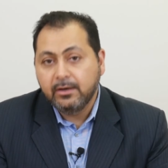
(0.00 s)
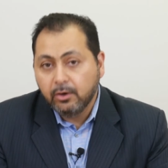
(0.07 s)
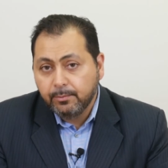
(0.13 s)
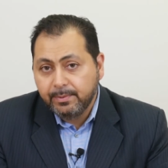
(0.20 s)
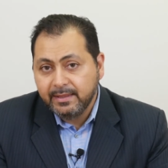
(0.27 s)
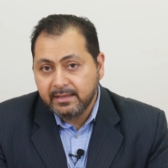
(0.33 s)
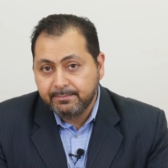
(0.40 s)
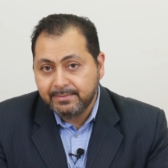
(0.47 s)

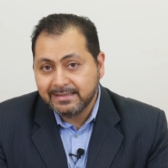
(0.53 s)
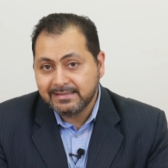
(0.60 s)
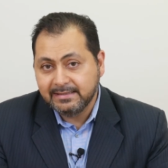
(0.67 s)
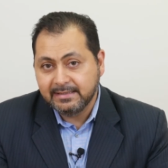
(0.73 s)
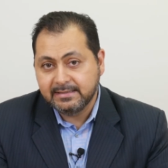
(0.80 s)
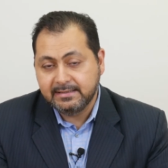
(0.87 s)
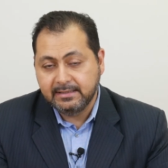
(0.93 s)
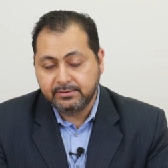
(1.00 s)
open the
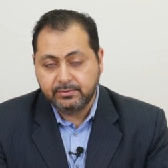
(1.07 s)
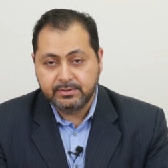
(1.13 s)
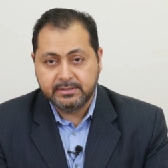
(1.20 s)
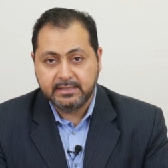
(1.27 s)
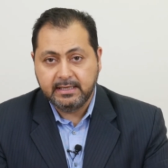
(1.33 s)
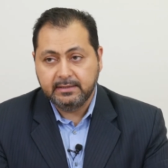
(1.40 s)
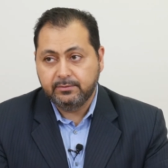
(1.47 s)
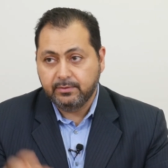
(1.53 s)
business that you
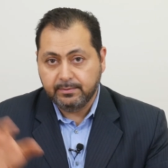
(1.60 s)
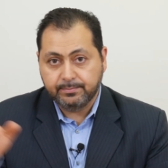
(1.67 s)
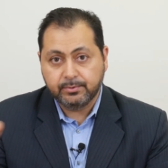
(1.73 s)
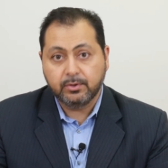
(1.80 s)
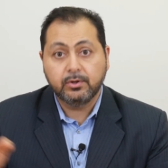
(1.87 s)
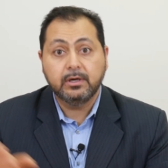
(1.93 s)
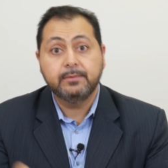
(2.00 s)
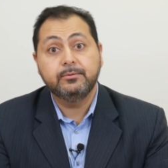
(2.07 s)
said to the
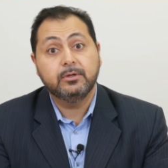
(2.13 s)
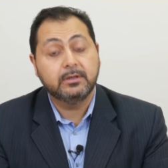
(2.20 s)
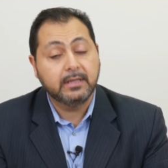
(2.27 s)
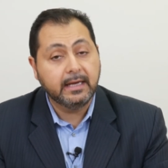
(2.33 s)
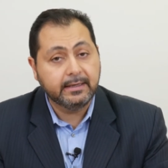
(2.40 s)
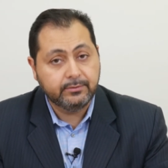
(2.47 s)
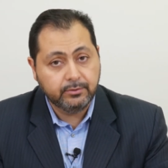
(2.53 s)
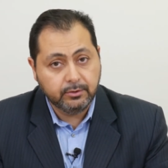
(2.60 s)
program you'd
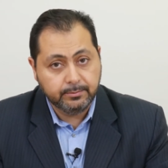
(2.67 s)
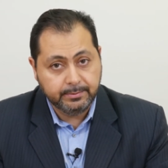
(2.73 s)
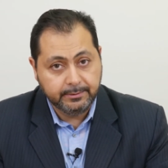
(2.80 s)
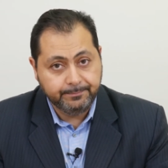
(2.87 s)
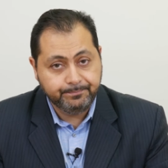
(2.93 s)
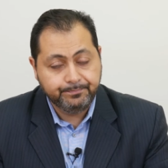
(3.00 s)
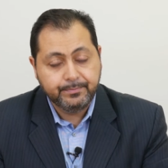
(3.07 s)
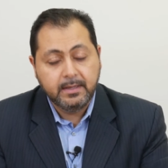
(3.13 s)
like to
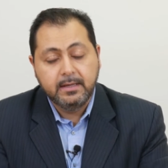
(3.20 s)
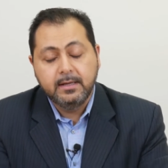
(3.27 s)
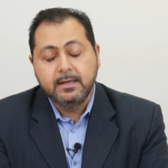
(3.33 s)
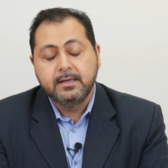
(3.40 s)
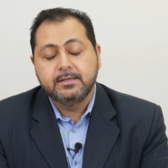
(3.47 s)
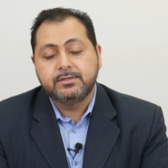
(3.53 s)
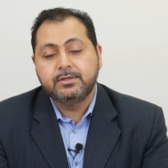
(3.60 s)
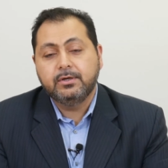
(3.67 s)
open.
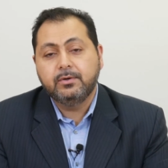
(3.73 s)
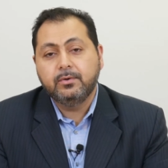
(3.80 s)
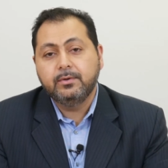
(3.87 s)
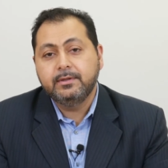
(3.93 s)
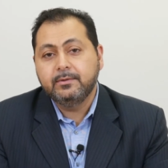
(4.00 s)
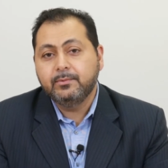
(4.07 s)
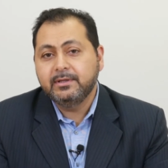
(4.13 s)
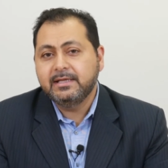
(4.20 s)
So
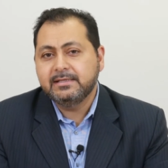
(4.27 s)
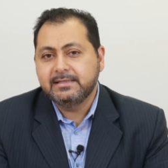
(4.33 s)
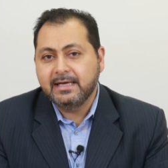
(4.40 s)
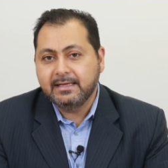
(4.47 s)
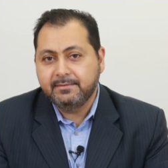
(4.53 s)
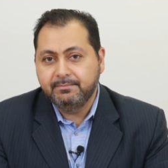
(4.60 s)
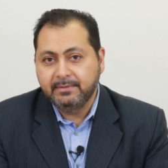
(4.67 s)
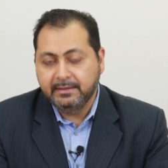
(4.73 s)
what does
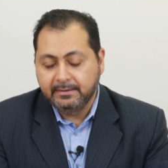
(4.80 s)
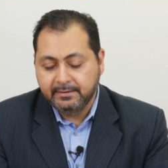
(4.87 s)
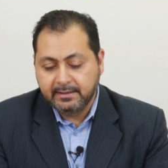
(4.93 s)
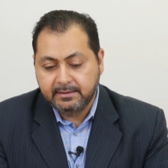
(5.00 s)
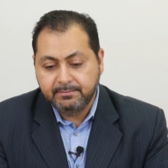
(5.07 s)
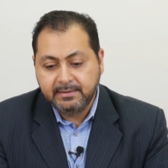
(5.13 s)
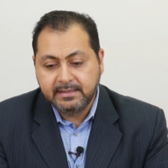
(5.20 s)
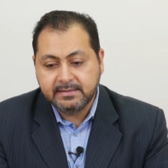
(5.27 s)
that mean?
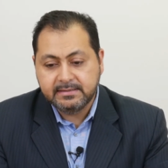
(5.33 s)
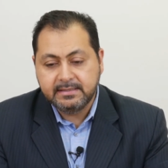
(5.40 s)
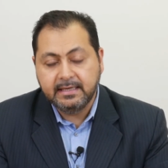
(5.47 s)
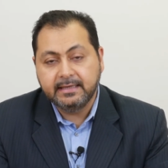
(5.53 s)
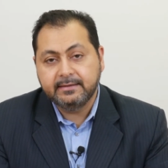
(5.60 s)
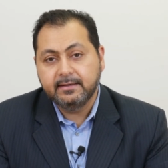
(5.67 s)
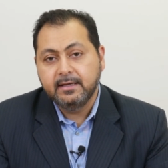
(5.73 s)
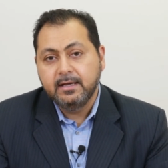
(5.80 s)
That means
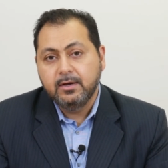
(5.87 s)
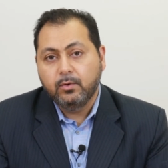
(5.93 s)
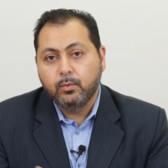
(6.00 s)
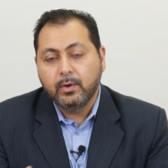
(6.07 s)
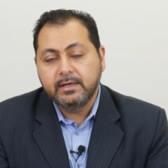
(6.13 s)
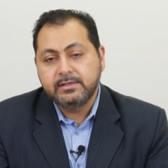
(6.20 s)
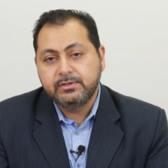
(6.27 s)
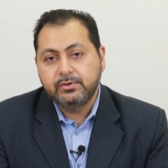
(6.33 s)
that
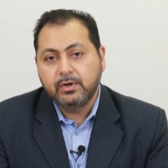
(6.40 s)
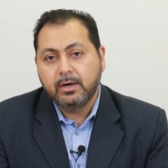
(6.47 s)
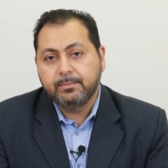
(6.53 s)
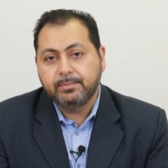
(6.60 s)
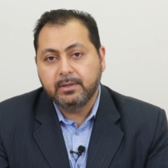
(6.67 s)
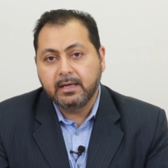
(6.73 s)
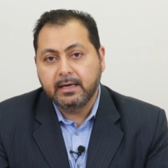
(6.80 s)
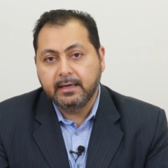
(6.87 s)
once you
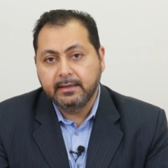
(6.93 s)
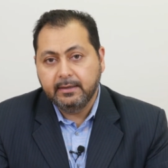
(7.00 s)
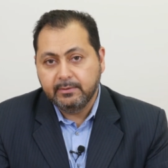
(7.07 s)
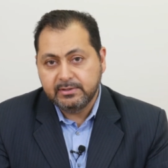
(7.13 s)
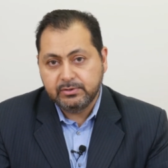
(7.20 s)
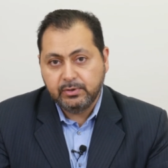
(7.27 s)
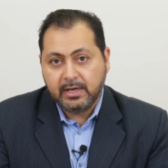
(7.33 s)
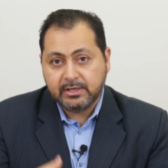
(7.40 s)

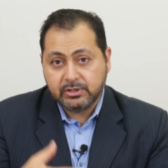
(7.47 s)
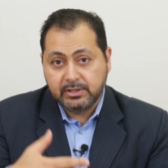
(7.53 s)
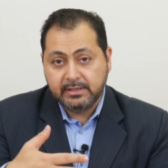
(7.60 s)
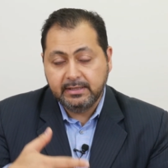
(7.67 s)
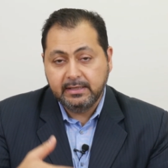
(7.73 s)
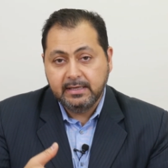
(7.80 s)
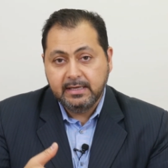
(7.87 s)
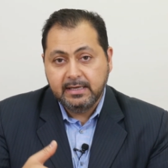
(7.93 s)
actually